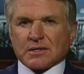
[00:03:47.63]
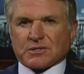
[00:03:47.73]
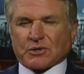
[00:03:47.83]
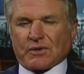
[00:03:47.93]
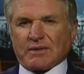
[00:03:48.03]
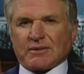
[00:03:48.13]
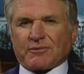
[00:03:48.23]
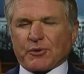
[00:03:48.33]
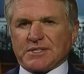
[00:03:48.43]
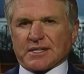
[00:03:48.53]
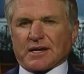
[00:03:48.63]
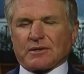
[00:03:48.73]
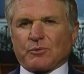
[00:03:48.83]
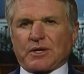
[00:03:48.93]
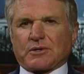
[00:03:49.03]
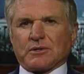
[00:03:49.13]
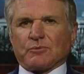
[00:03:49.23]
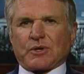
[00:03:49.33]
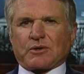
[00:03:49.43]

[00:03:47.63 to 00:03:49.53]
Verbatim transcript: So even if we did, we couldn't we